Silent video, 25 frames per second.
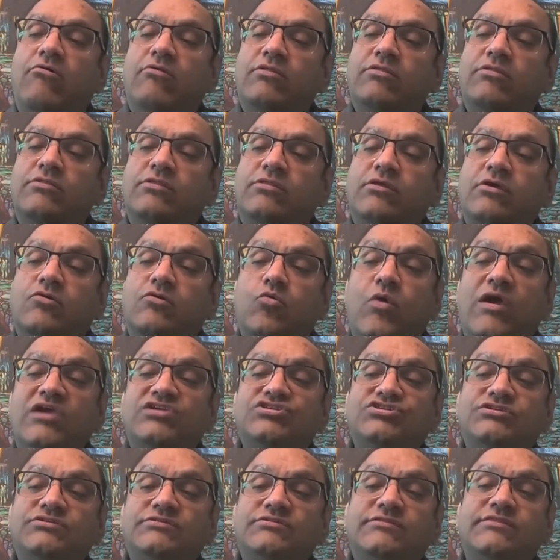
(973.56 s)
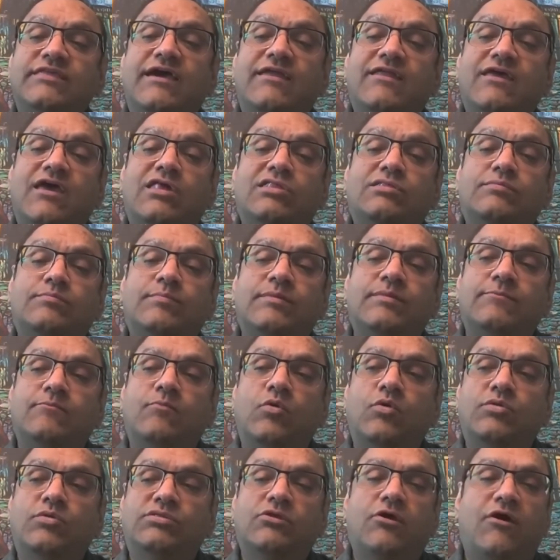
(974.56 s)
the question that has been
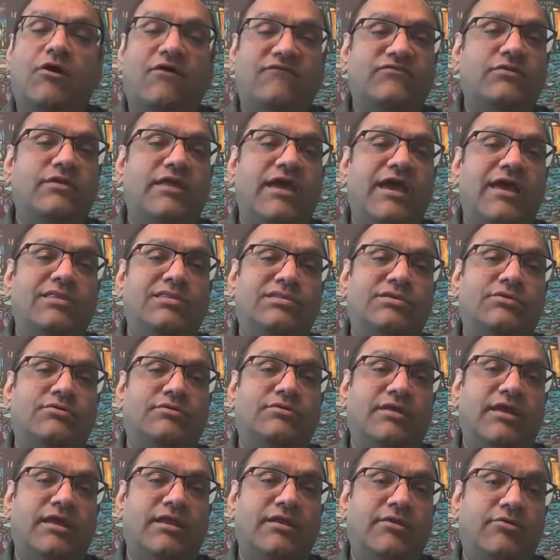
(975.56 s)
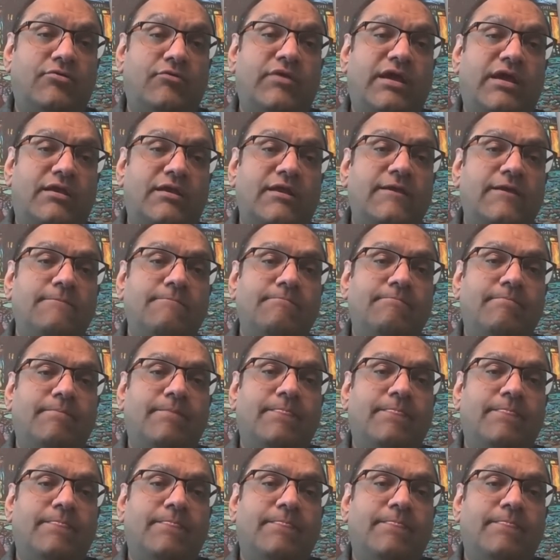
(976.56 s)
most often answered incorrectly.